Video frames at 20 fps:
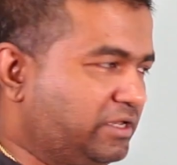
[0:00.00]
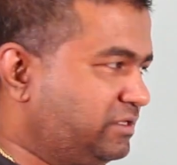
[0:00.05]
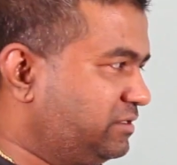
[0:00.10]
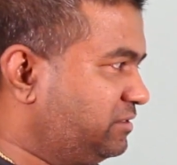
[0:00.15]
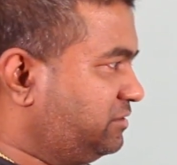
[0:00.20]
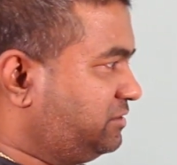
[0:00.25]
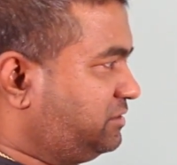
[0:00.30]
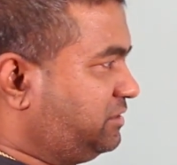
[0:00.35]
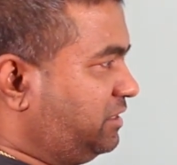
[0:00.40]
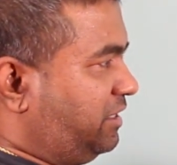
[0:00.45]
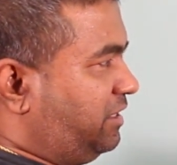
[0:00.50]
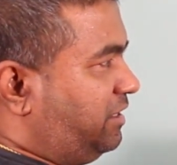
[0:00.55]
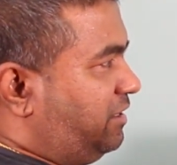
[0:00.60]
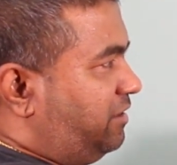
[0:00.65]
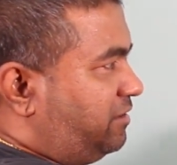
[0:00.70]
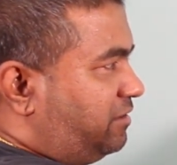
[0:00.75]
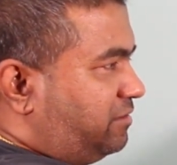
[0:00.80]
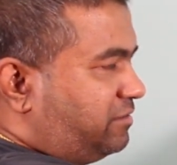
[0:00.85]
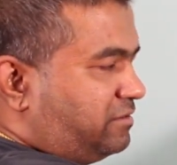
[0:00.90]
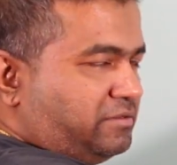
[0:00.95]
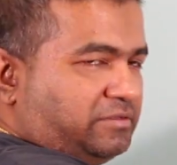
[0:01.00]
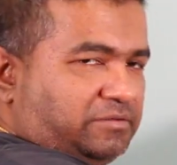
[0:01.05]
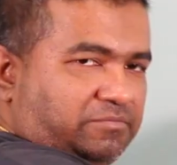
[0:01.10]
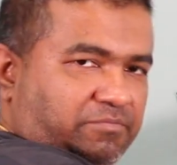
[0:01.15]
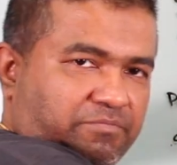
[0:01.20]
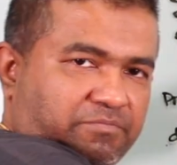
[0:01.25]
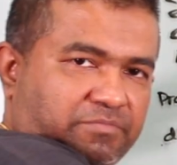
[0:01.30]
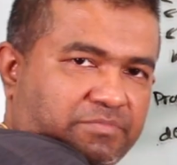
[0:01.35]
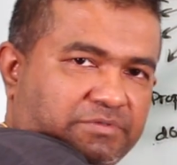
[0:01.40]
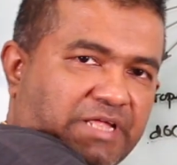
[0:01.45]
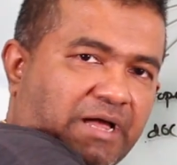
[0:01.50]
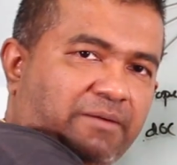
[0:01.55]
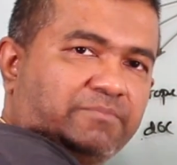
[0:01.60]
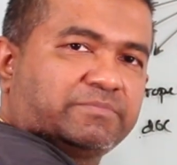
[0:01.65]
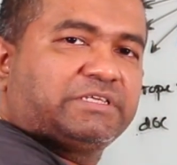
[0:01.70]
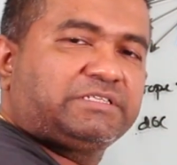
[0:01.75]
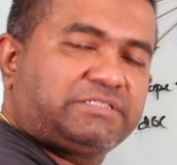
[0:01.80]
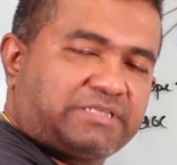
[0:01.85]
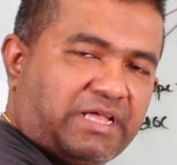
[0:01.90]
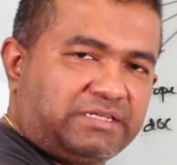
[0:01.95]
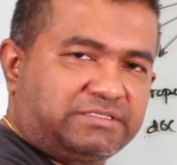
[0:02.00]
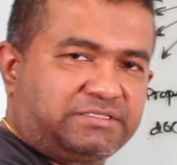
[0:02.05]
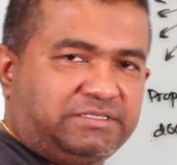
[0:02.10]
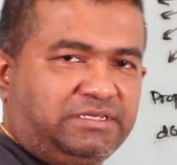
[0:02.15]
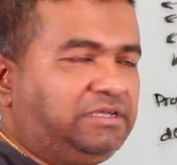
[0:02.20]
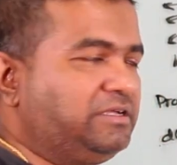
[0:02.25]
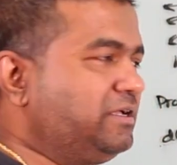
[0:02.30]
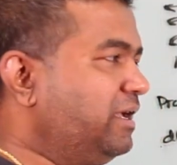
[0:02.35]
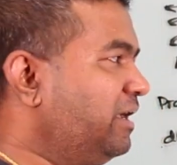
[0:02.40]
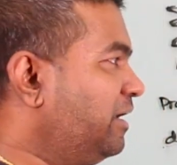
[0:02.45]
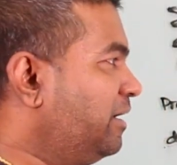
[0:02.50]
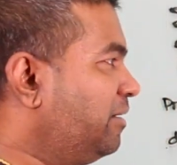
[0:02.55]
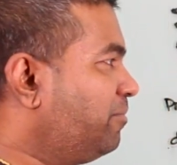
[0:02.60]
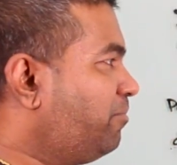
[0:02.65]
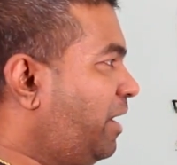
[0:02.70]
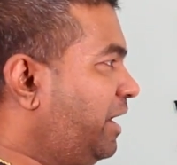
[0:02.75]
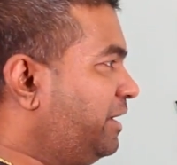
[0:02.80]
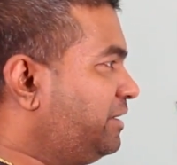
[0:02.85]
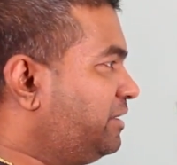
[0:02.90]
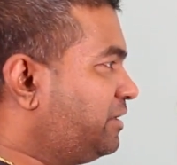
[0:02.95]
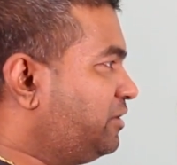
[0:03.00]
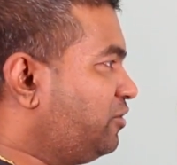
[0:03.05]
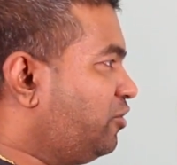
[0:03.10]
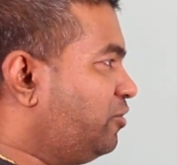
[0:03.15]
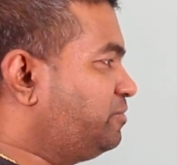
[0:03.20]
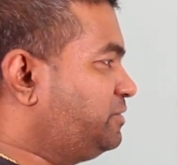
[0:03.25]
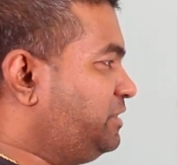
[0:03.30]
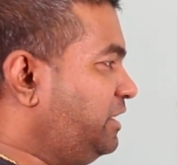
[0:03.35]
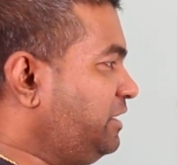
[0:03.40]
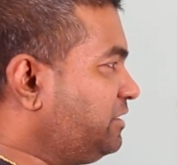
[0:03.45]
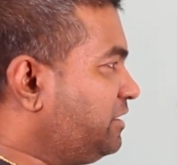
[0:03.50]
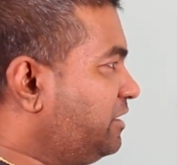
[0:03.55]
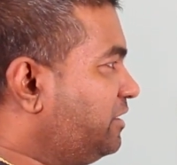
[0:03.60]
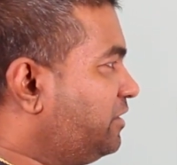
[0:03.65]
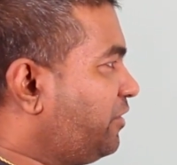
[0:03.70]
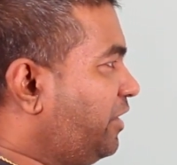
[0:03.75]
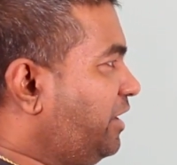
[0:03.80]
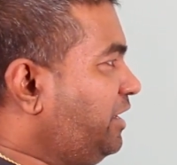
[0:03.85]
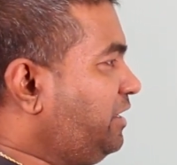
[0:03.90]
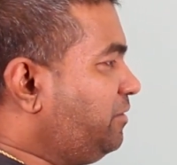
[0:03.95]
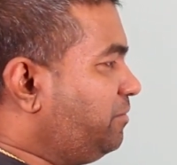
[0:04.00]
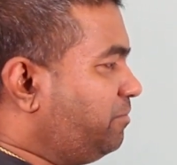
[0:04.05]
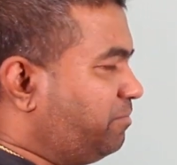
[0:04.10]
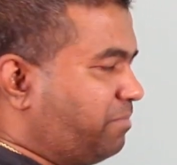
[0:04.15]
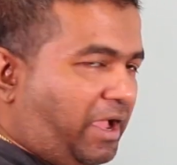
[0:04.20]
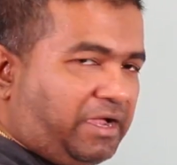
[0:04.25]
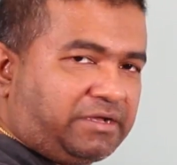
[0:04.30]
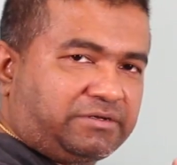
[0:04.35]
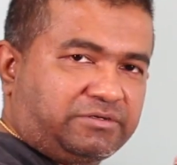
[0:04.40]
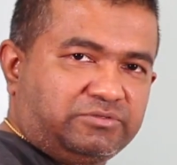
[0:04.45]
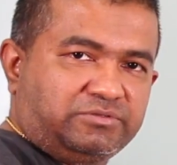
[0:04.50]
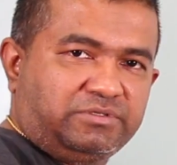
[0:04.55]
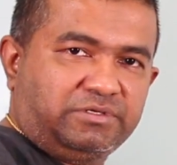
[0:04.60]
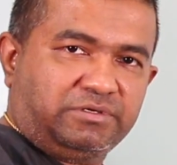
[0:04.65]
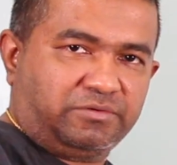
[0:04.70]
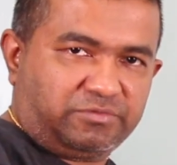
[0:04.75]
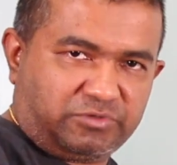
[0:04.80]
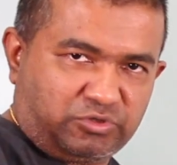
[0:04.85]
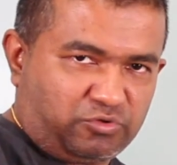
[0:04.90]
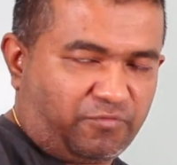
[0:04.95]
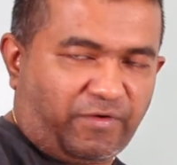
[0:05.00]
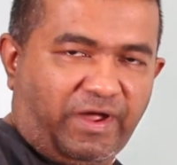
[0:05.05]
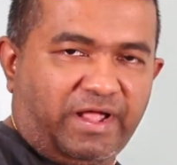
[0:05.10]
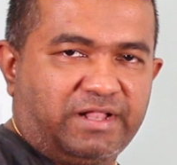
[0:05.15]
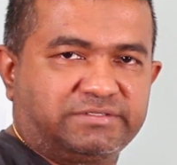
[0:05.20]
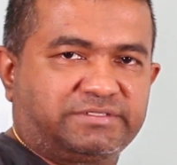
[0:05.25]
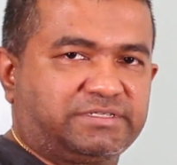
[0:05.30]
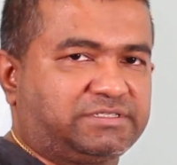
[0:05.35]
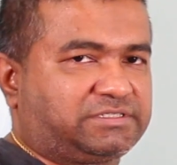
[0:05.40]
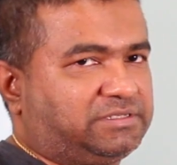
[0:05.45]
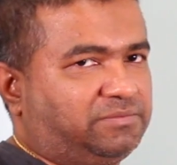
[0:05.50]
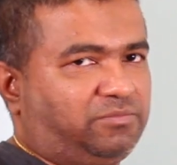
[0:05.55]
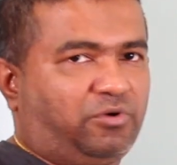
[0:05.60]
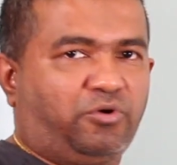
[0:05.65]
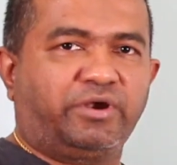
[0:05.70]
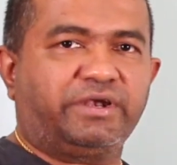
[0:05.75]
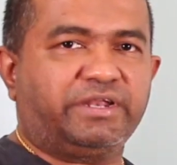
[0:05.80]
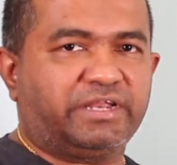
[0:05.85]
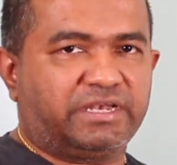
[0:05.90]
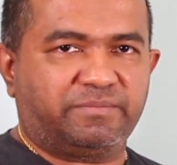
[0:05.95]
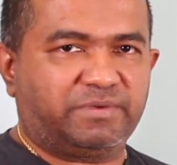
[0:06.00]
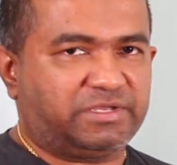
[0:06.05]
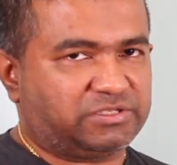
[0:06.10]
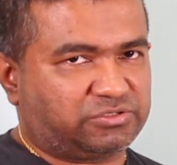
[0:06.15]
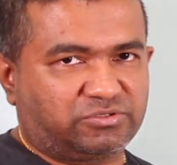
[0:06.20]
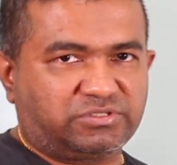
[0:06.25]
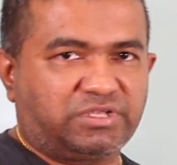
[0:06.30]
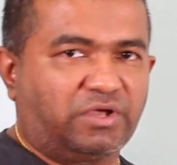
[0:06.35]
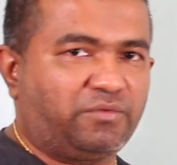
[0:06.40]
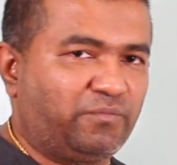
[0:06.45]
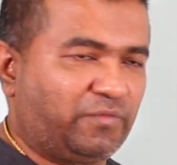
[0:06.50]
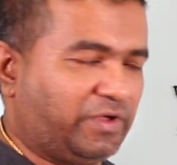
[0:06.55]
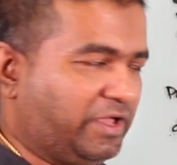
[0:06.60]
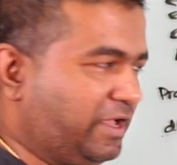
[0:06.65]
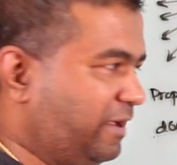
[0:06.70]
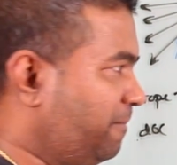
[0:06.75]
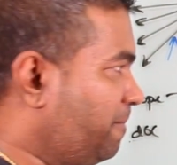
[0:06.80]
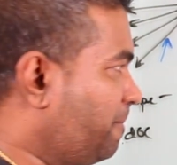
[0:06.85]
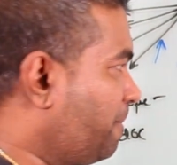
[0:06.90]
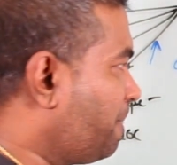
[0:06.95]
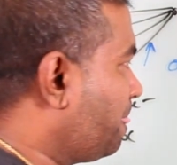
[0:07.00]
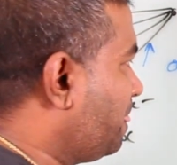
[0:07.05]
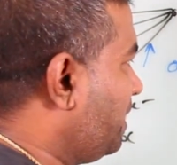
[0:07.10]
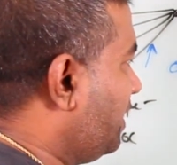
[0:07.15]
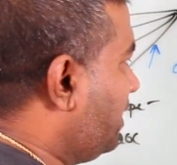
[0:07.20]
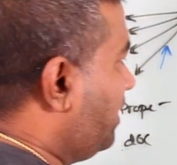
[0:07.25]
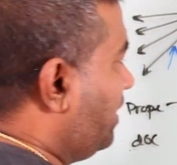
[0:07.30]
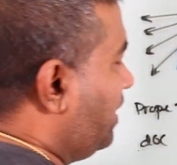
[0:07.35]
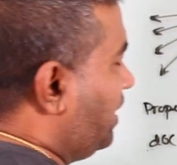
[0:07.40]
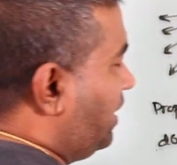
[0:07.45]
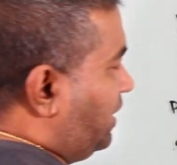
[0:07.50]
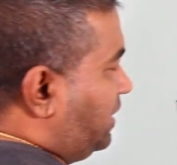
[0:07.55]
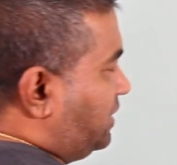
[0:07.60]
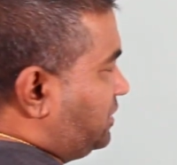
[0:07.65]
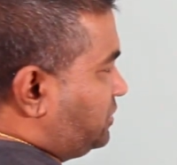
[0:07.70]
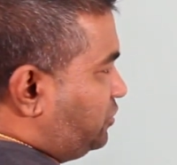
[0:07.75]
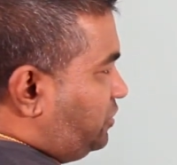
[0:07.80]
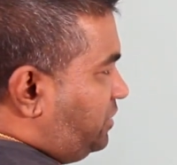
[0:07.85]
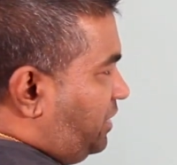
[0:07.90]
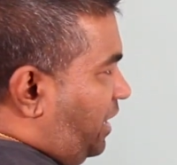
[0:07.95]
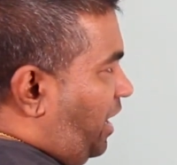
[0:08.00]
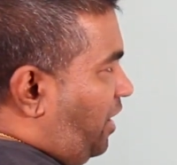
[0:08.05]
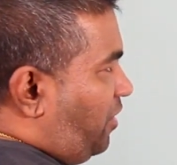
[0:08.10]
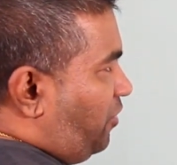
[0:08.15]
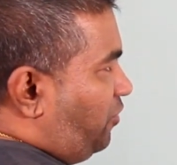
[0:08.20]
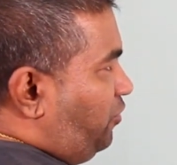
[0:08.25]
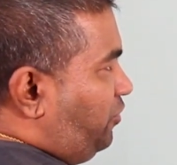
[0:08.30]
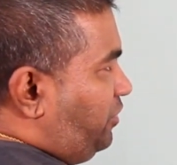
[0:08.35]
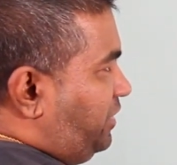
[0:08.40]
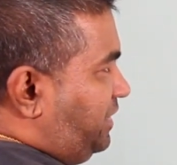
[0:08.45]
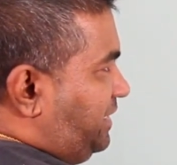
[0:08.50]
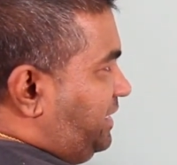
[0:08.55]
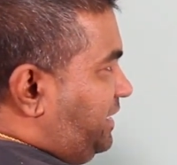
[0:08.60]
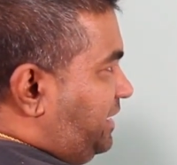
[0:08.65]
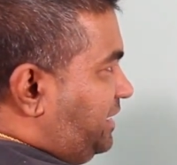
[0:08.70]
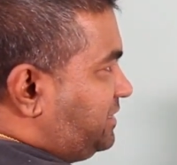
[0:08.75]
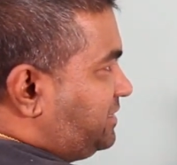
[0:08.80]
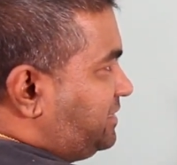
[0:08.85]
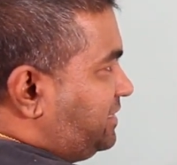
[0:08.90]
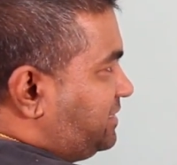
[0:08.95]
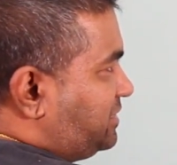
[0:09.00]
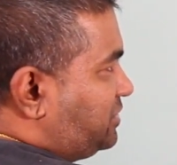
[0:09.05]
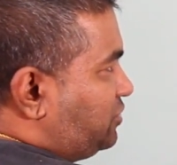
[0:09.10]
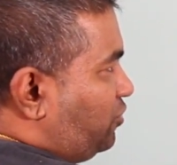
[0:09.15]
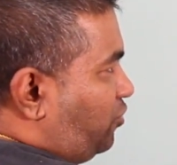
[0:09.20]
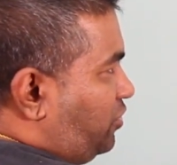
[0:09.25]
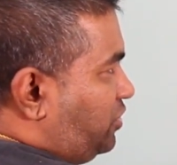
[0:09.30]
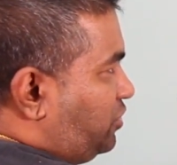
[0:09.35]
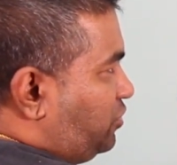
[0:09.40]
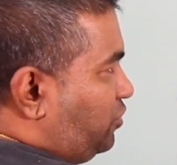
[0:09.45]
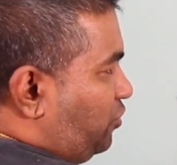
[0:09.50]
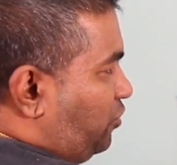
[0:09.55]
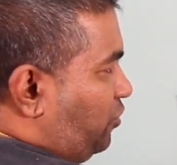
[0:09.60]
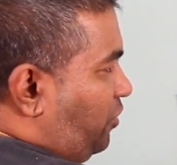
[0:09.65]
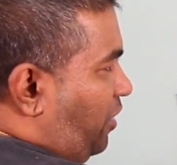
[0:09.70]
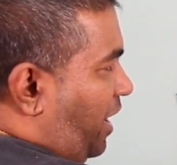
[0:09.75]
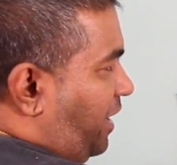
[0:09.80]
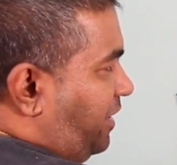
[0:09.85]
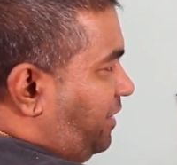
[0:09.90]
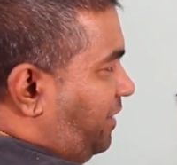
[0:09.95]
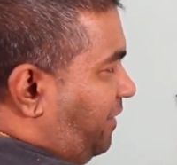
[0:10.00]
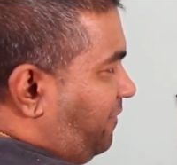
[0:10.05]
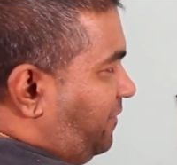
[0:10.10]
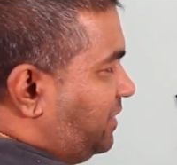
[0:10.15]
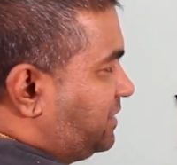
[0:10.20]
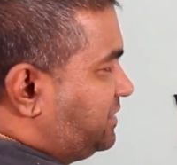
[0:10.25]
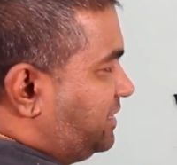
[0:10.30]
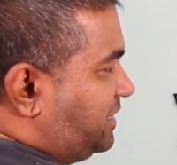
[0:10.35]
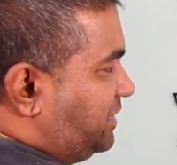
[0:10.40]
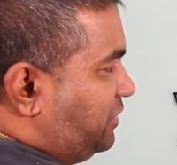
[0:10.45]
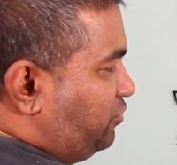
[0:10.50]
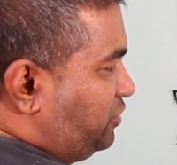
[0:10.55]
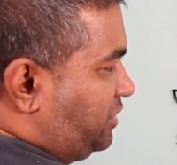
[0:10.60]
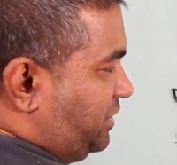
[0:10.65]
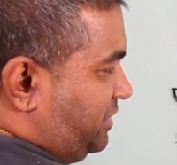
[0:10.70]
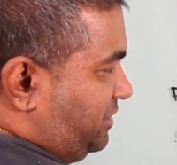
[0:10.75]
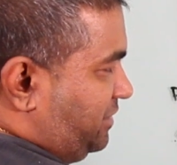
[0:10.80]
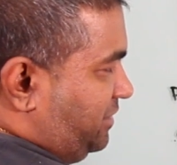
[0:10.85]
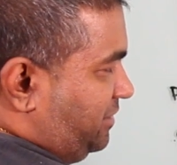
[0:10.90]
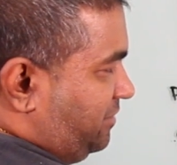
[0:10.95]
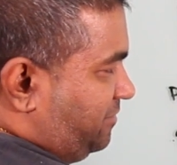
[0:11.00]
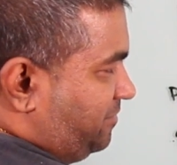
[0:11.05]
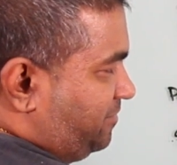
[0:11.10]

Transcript: can dump this as a binary object, right? Back to the to file system or a database or somewhere. So now, each this node know I have executed,